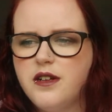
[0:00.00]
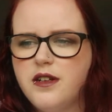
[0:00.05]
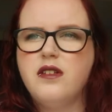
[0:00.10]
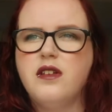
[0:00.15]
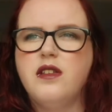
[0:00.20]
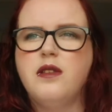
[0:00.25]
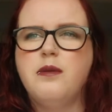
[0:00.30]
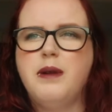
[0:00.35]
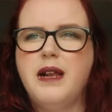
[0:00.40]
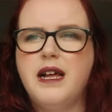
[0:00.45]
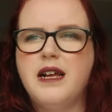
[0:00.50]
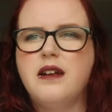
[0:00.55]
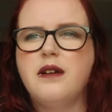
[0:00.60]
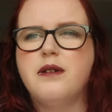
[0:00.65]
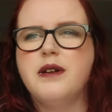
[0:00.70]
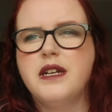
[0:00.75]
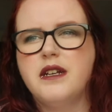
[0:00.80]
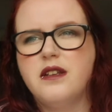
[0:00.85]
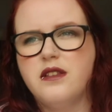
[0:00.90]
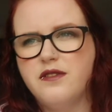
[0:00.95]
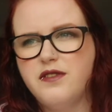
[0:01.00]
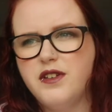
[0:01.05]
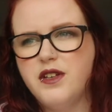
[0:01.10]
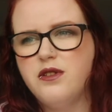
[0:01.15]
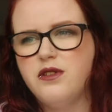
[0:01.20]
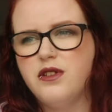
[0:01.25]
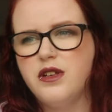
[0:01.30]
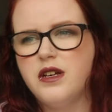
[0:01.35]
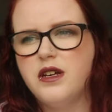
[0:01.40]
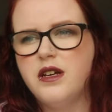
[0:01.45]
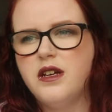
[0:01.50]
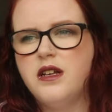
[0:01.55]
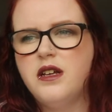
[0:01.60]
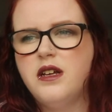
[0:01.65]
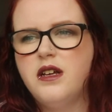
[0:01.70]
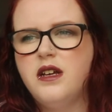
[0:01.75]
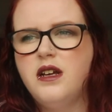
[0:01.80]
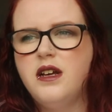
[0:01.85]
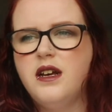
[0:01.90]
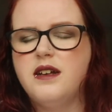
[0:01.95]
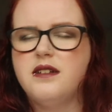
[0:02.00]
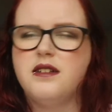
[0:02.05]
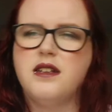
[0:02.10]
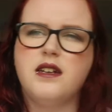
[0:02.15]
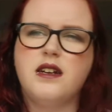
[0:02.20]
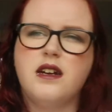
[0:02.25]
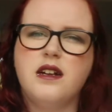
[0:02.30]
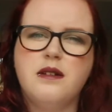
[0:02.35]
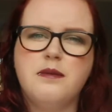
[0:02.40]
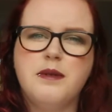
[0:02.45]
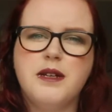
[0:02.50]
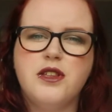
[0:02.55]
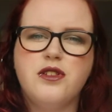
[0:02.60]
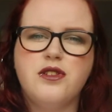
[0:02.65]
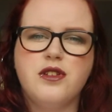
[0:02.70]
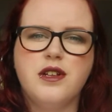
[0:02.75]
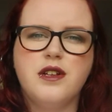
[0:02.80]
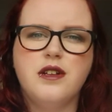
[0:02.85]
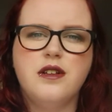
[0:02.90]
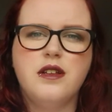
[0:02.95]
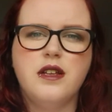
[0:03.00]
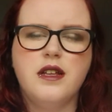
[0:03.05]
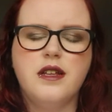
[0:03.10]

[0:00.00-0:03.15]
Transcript: So the plan going into the future, as I kind of mentioned,